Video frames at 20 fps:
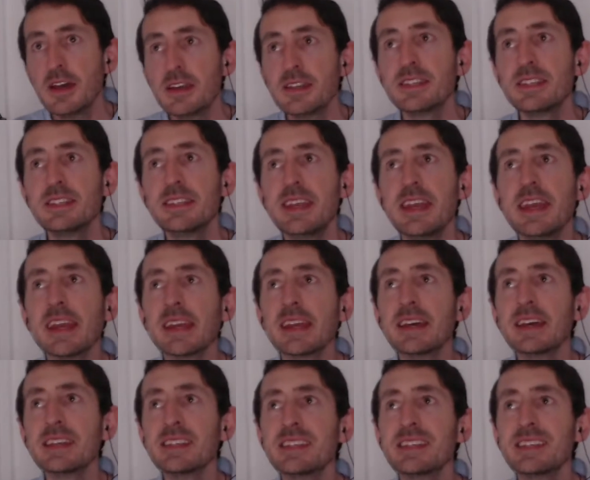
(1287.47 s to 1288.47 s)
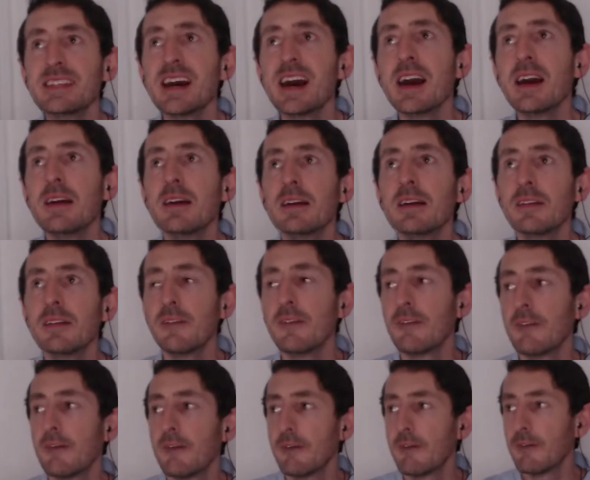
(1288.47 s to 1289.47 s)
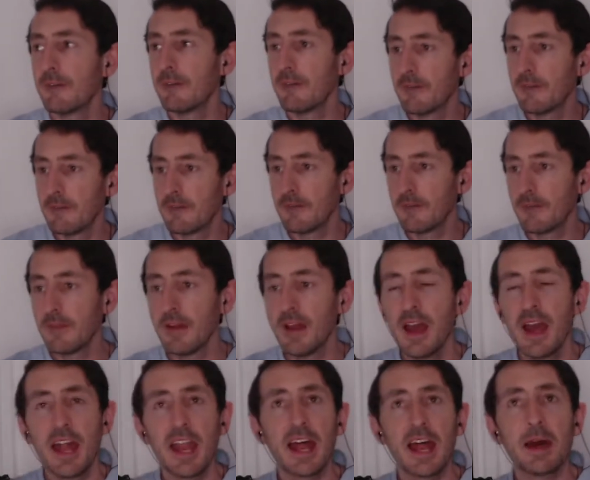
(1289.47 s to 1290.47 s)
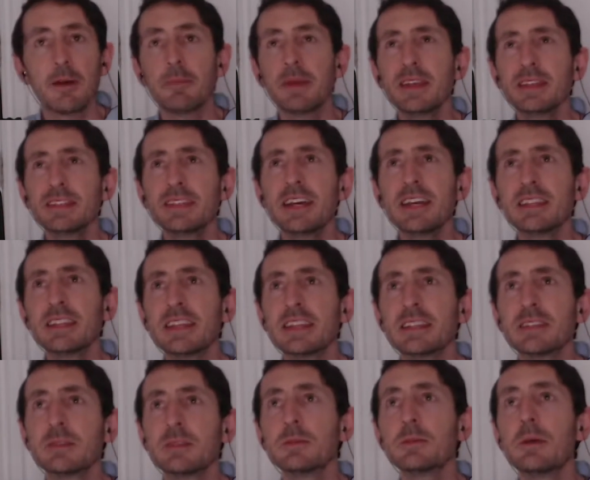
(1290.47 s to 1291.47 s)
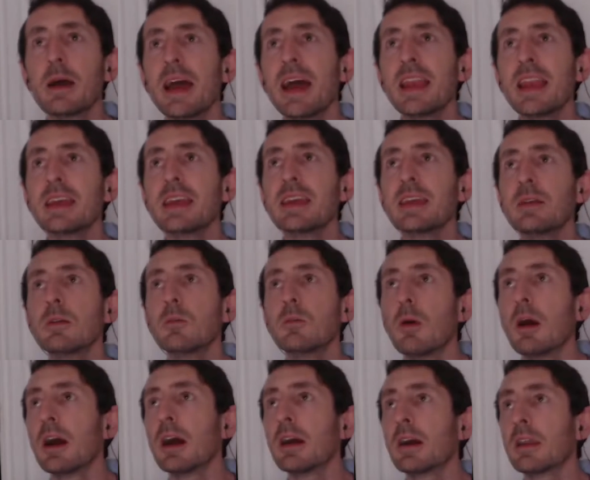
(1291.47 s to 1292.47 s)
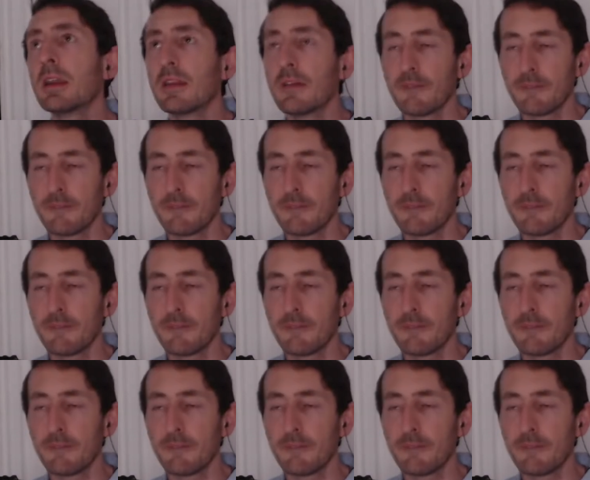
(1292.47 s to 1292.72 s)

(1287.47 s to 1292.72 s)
Sing a song that means nothing to anyone